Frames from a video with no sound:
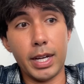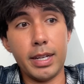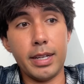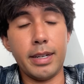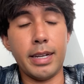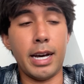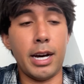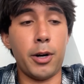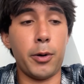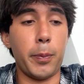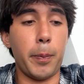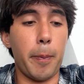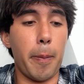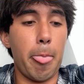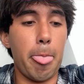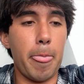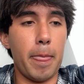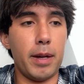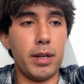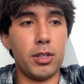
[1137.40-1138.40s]
Now,
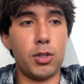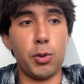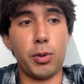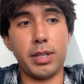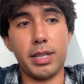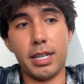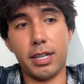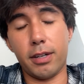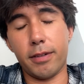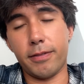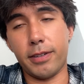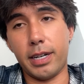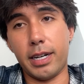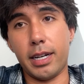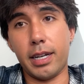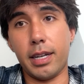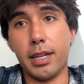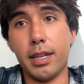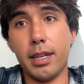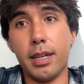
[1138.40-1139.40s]
to
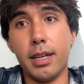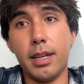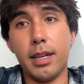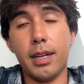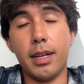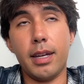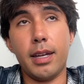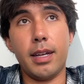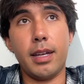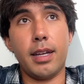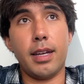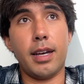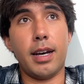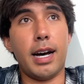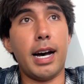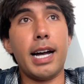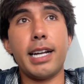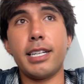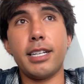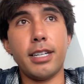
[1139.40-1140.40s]
clarify,
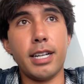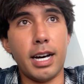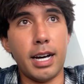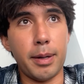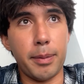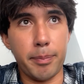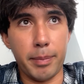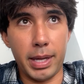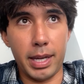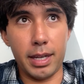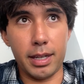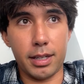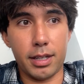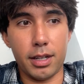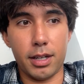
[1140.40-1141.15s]
I did not make